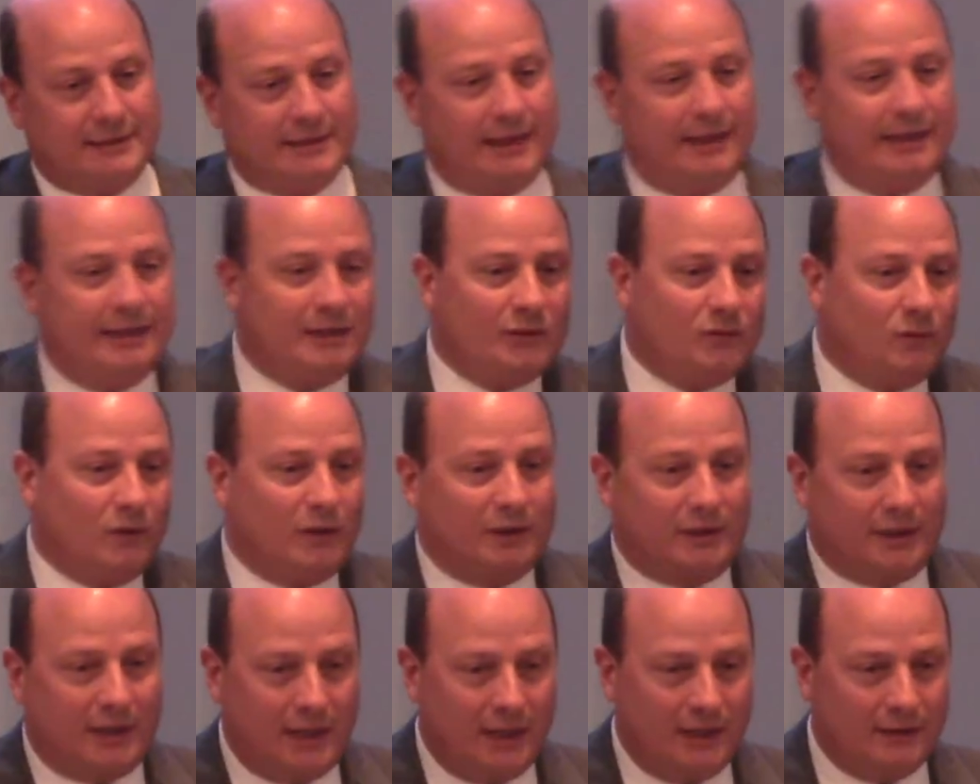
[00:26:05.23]
say it's
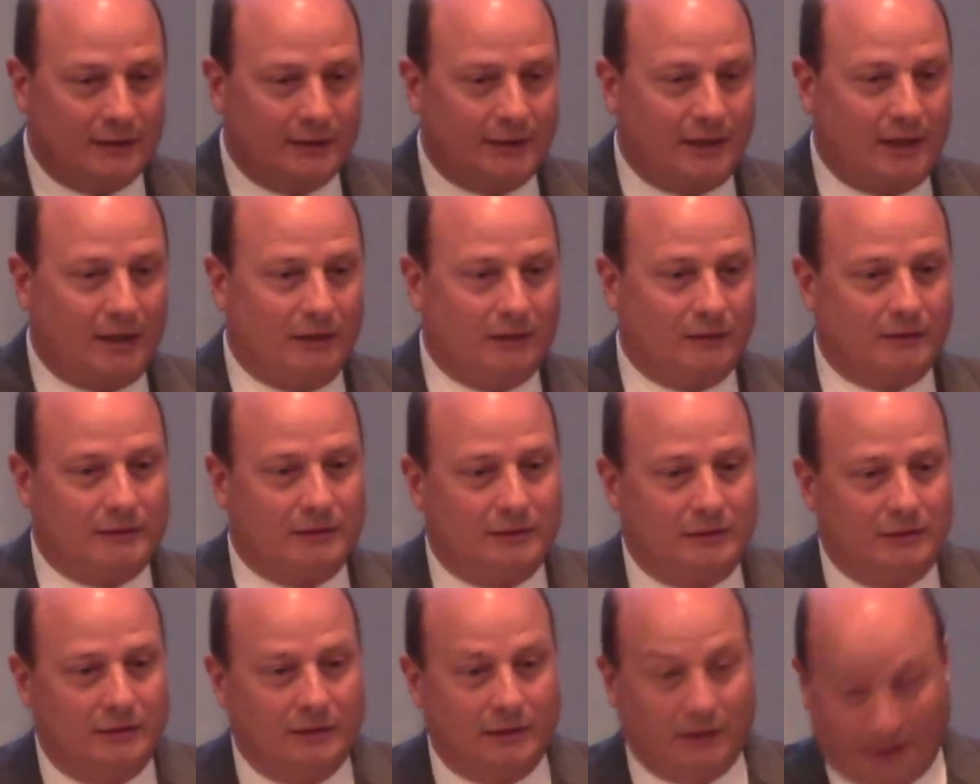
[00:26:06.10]
worth $100.
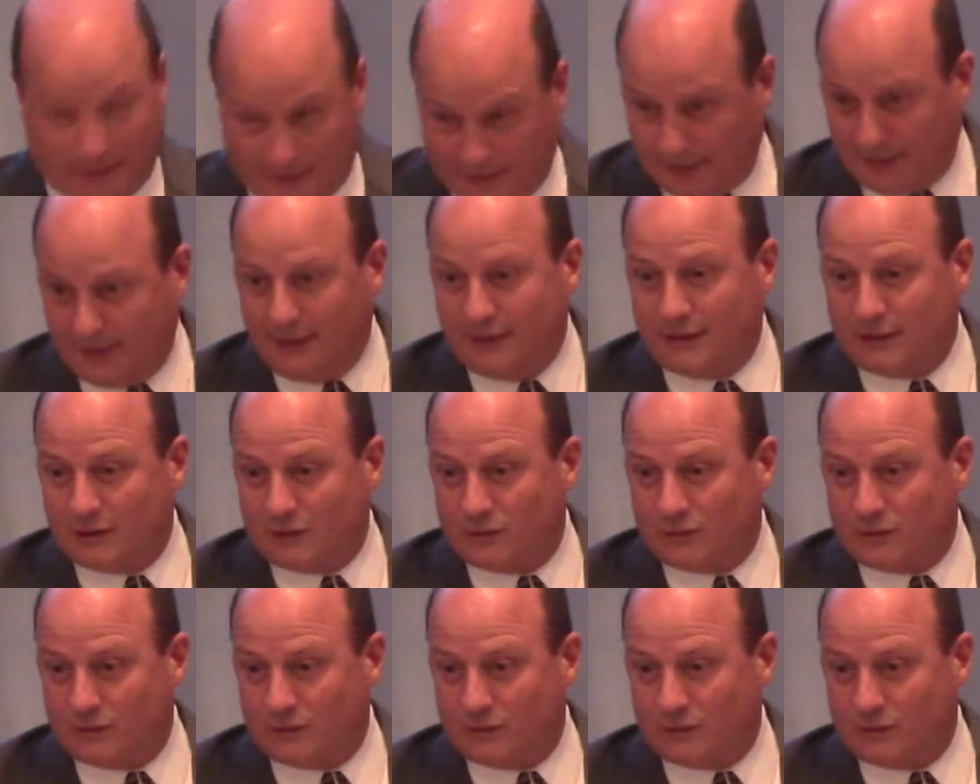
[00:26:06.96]
And it is.